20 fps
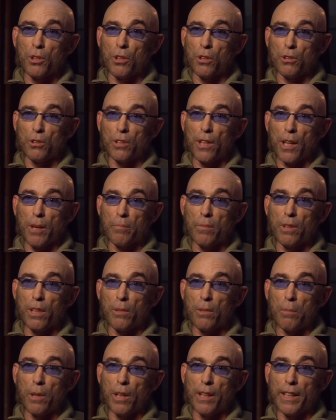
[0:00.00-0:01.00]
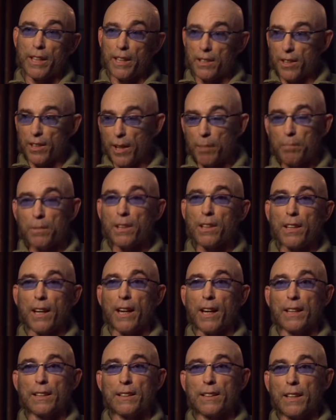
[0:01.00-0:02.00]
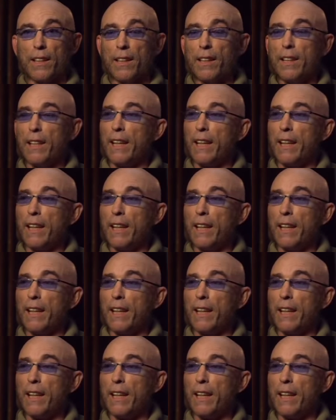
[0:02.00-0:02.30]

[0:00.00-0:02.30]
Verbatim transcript: shows up, you know, Bar- he gets hypnotized,